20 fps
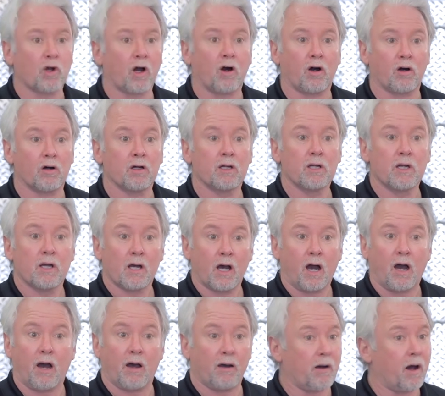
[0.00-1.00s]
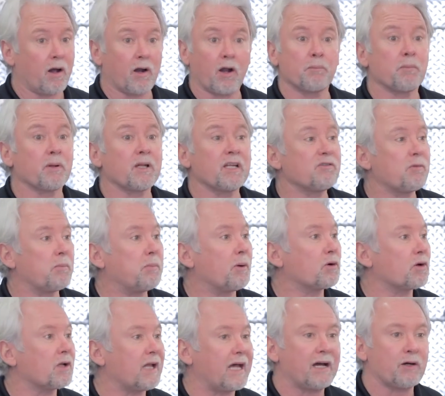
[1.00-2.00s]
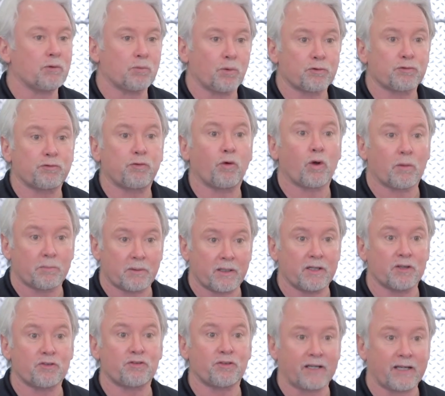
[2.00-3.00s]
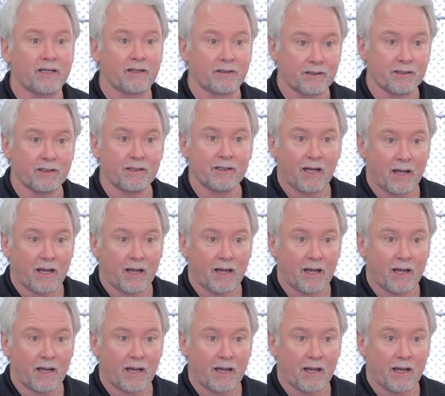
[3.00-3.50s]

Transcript: call. Uh, an unbelievable cloud was formed in this town.